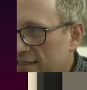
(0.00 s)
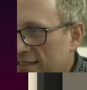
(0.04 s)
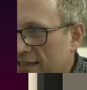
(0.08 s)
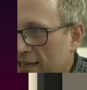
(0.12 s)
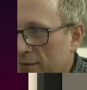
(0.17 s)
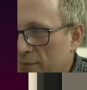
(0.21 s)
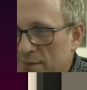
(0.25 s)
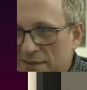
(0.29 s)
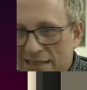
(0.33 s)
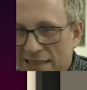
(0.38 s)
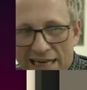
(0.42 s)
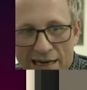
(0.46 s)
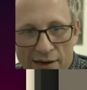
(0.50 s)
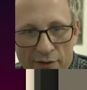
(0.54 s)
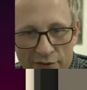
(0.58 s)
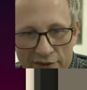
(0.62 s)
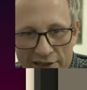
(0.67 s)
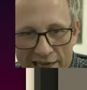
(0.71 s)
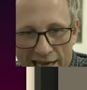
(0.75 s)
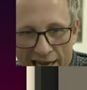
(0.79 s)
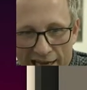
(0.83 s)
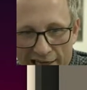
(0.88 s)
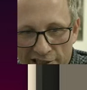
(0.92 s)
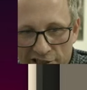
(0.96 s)
comes out
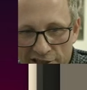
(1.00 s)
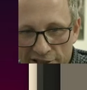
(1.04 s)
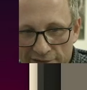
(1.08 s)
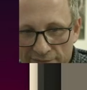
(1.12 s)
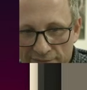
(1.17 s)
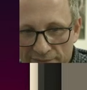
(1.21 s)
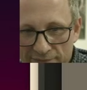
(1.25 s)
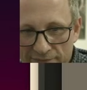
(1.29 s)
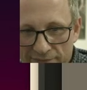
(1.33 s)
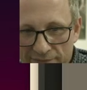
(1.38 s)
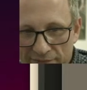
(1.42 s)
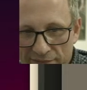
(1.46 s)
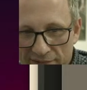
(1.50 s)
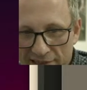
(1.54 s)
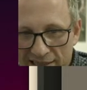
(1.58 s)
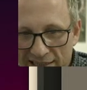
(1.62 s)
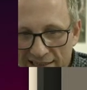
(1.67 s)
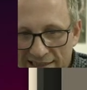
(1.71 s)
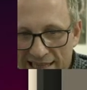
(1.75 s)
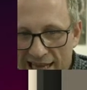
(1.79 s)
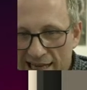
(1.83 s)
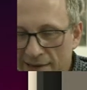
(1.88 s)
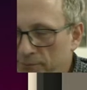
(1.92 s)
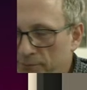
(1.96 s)
the edge. Is
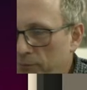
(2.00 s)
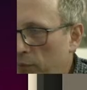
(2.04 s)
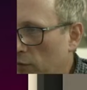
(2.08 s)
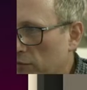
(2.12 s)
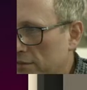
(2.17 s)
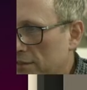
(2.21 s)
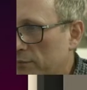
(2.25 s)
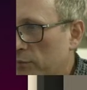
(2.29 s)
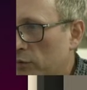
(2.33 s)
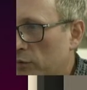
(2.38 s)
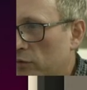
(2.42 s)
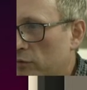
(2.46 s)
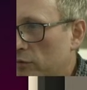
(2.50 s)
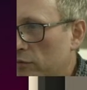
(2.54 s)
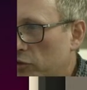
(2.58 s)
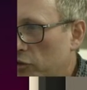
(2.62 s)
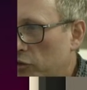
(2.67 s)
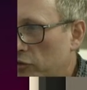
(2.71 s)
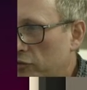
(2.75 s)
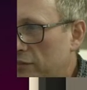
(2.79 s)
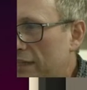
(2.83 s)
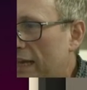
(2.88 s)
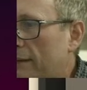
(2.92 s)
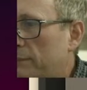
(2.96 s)
that possible?
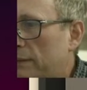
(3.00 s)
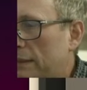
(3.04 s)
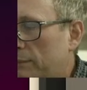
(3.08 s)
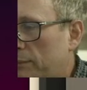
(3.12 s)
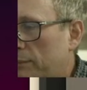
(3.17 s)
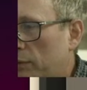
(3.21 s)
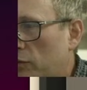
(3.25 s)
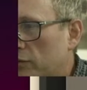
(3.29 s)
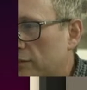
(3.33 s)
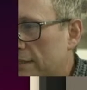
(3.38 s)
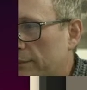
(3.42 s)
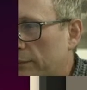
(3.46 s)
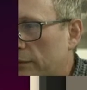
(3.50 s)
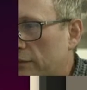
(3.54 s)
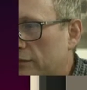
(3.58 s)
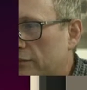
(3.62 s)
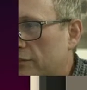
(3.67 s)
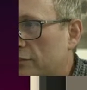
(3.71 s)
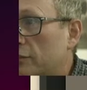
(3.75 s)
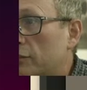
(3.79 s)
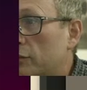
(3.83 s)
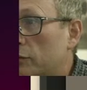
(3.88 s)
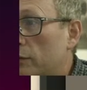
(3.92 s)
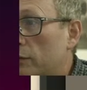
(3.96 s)
Could that be possible to
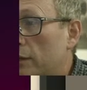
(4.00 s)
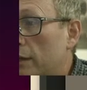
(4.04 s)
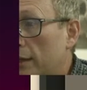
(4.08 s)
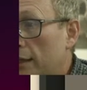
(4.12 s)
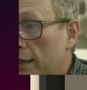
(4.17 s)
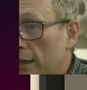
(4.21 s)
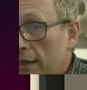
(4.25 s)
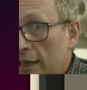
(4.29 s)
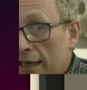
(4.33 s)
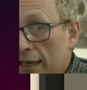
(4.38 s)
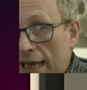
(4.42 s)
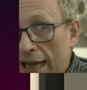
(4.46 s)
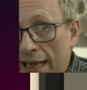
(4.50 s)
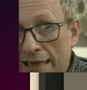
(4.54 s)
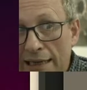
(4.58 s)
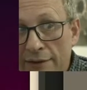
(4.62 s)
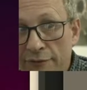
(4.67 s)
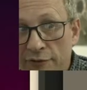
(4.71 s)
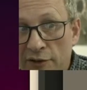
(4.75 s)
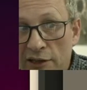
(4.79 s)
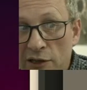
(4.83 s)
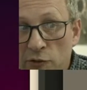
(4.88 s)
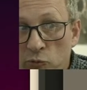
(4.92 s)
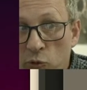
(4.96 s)
do? And
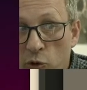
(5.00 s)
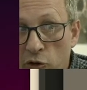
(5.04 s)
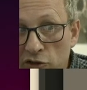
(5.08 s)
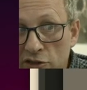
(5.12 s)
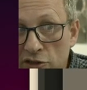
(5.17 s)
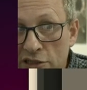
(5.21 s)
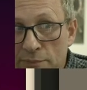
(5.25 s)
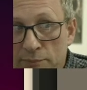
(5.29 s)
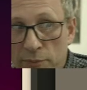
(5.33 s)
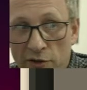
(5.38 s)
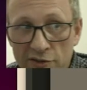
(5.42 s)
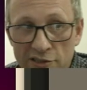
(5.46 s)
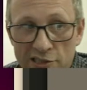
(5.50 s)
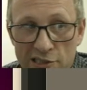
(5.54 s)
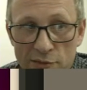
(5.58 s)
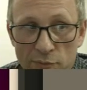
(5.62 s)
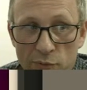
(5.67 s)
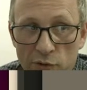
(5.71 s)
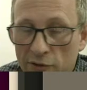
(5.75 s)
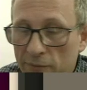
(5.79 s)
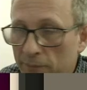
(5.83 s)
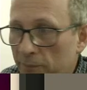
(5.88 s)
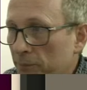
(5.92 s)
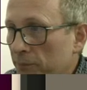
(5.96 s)
if it was
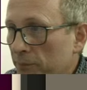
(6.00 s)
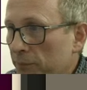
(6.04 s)
possible,